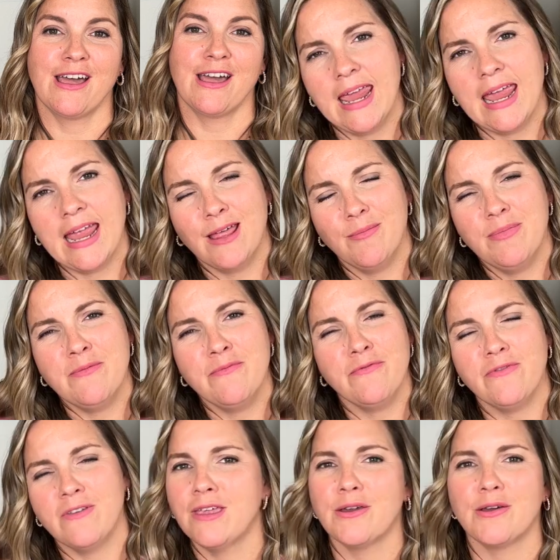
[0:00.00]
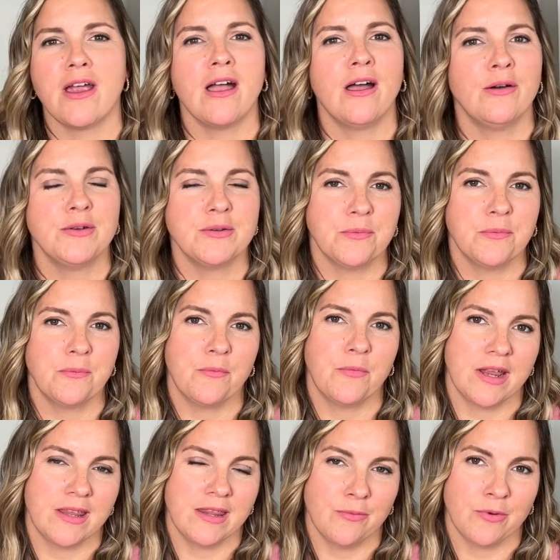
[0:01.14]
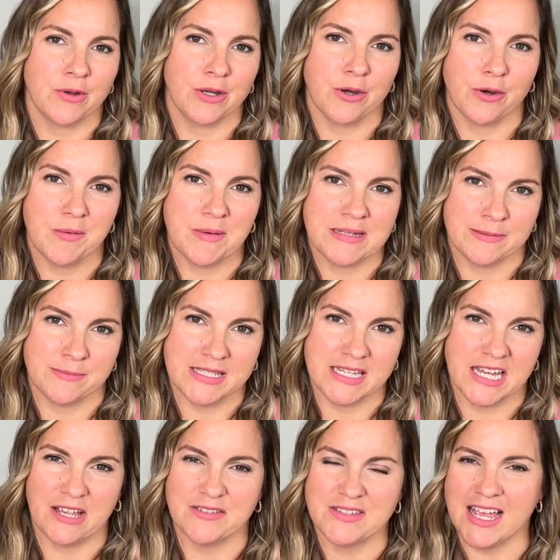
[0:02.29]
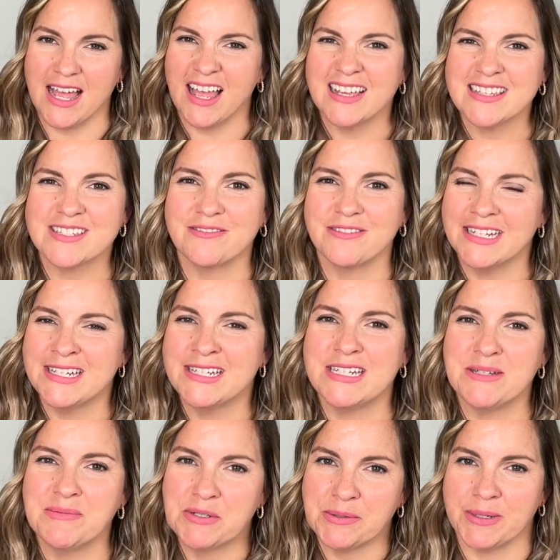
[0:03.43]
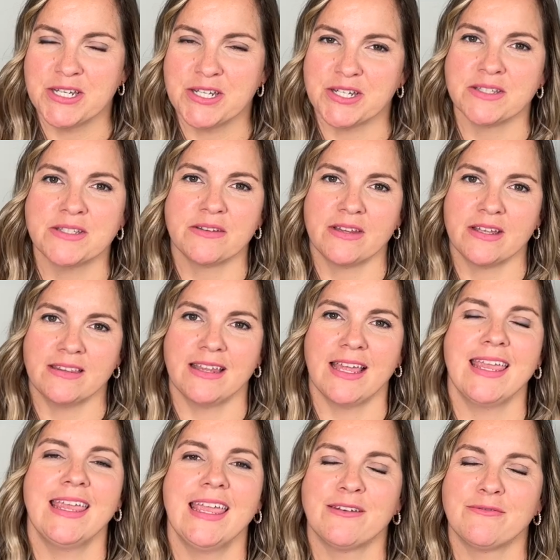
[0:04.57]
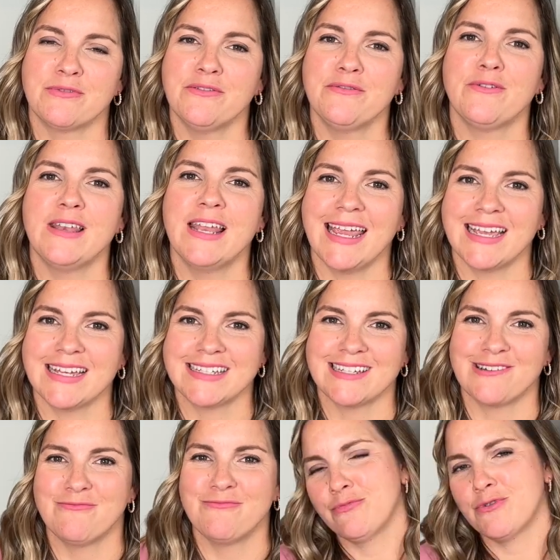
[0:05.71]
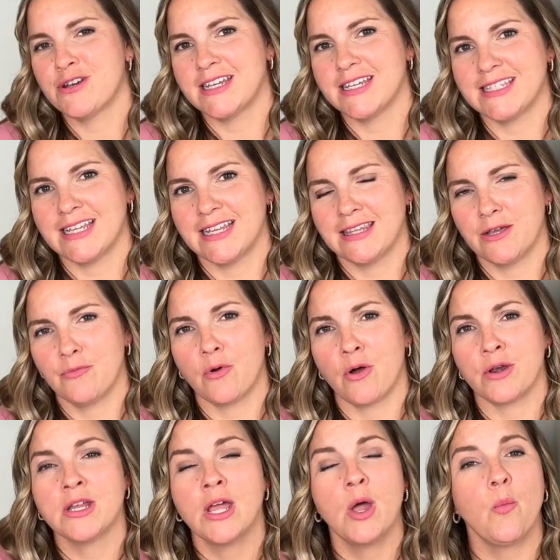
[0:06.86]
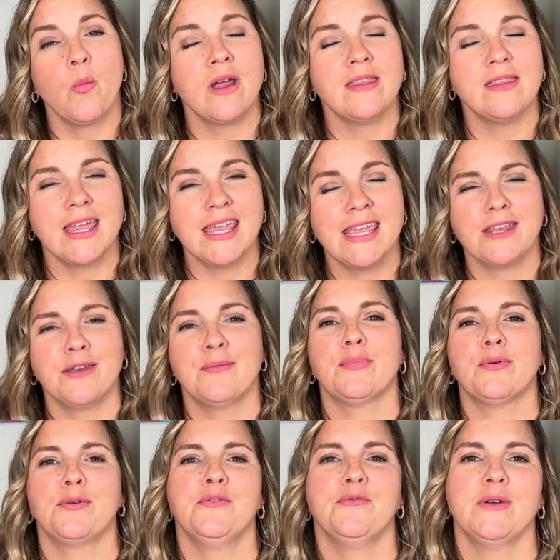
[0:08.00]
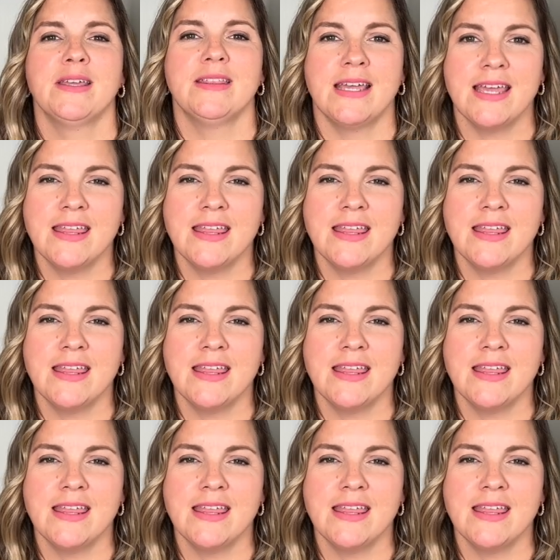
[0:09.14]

Help them figure out where they want to go by themselves. Ask really deep questions so that they can reflect on what it is that they want, where they can improve, where they